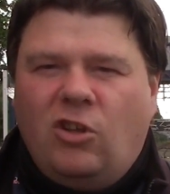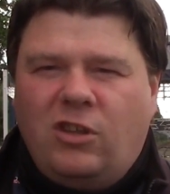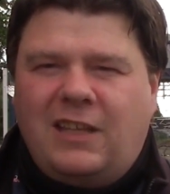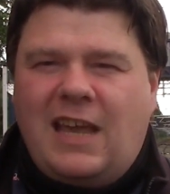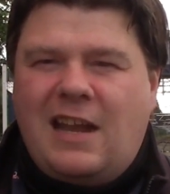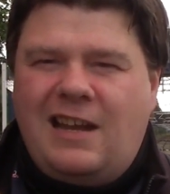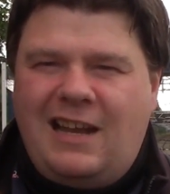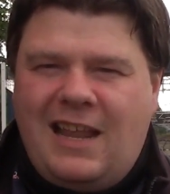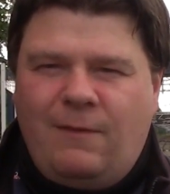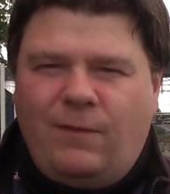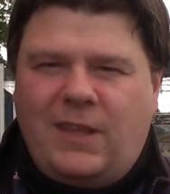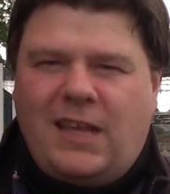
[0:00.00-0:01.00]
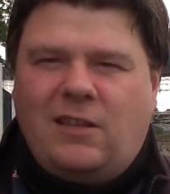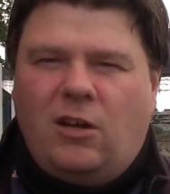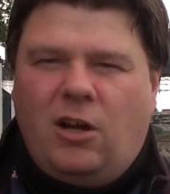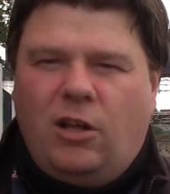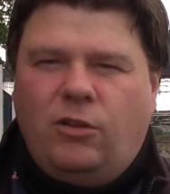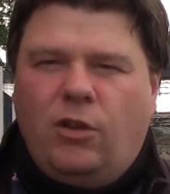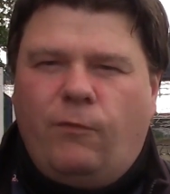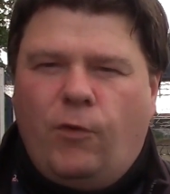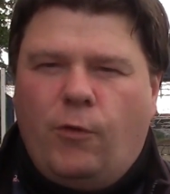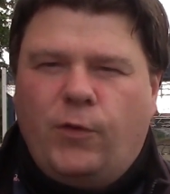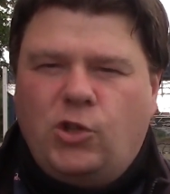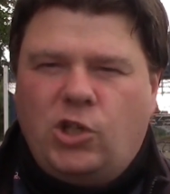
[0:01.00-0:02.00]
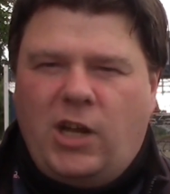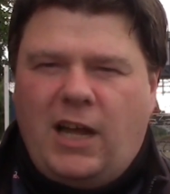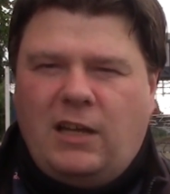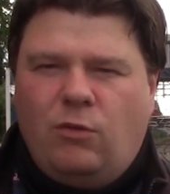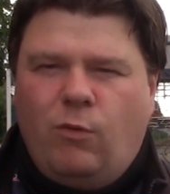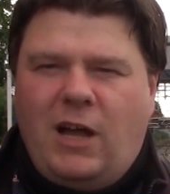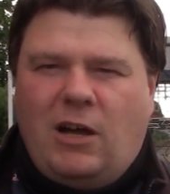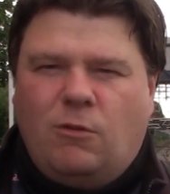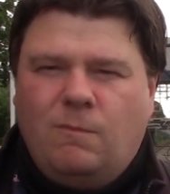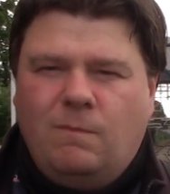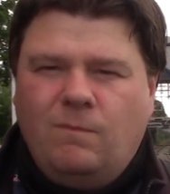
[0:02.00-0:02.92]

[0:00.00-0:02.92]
does get lifted on the 4th of July as well.